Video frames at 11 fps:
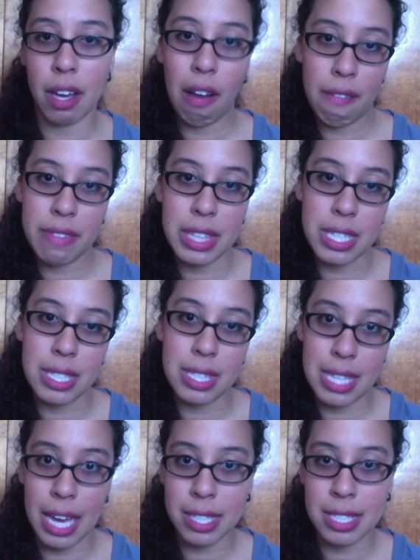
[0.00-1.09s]
of the
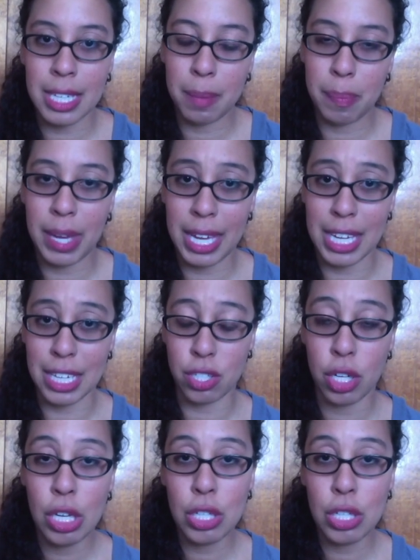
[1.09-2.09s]
exact same page.